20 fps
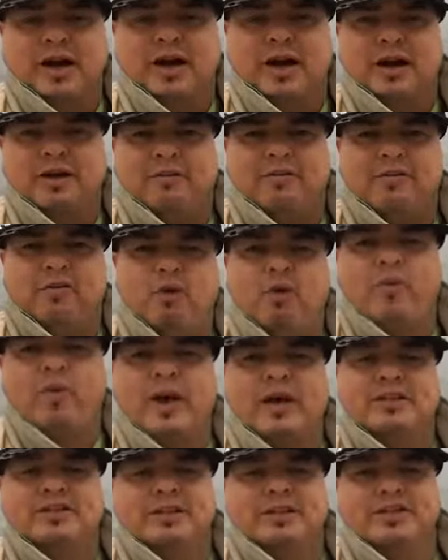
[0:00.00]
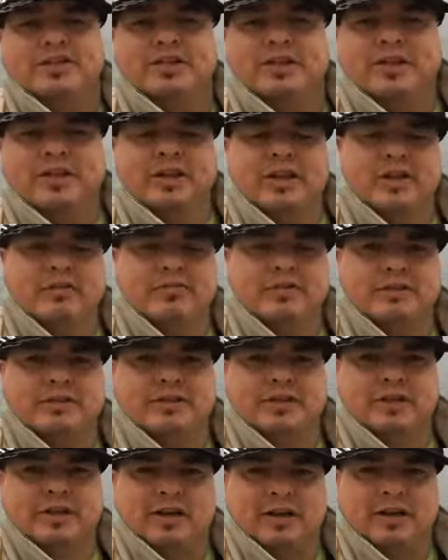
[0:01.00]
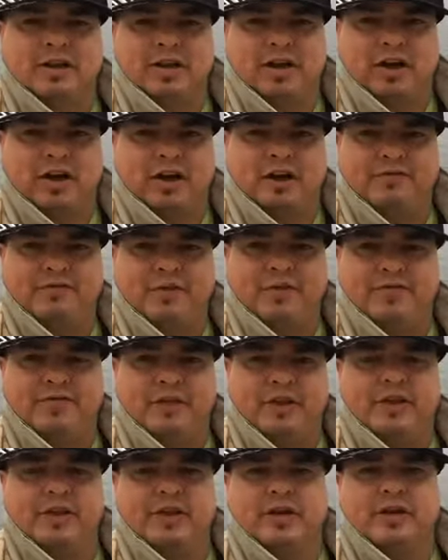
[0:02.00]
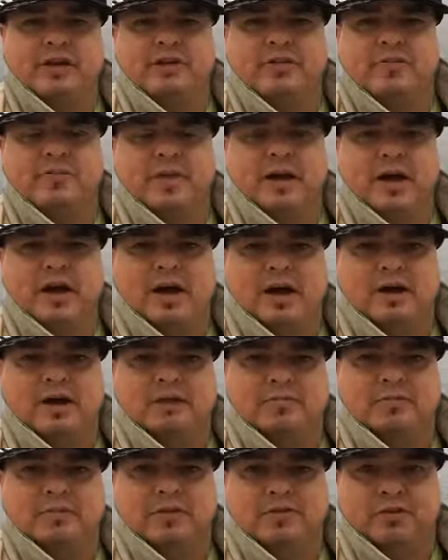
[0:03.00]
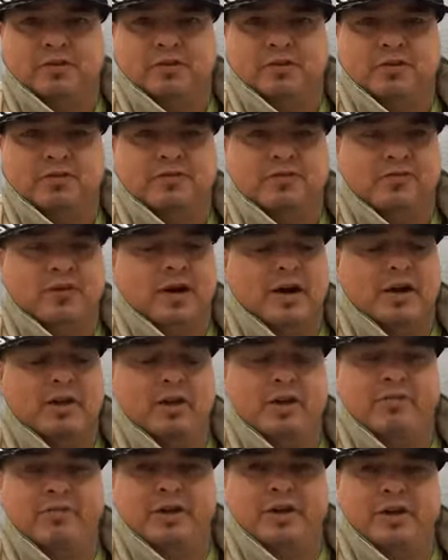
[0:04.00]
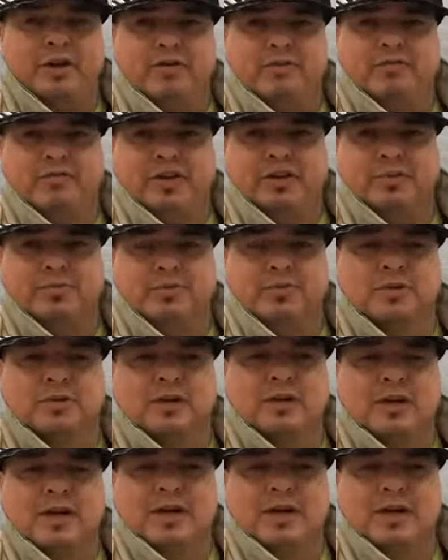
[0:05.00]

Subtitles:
four ways that you can leverage live video, if you're doing live video on Facebook,